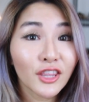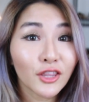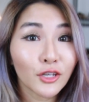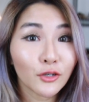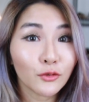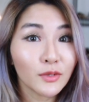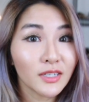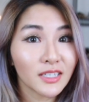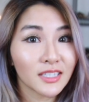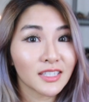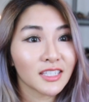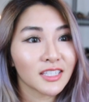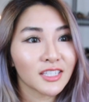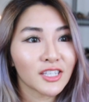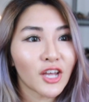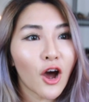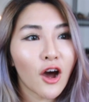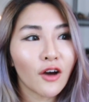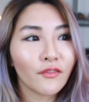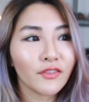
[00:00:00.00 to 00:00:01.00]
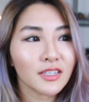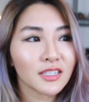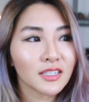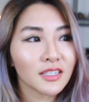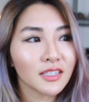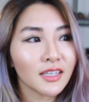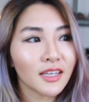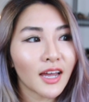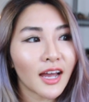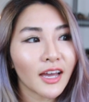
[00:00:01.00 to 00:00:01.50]
the risks.
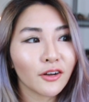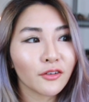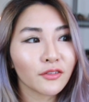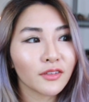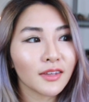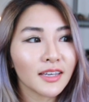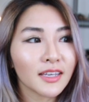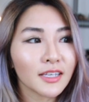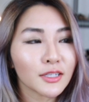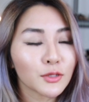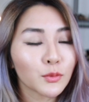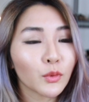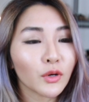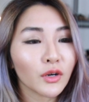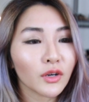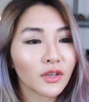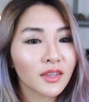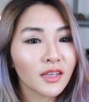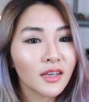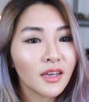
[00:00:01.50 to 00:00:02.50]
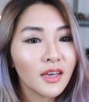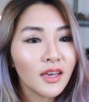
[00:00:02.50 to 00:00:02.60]
Obviously, I don't think it's worth,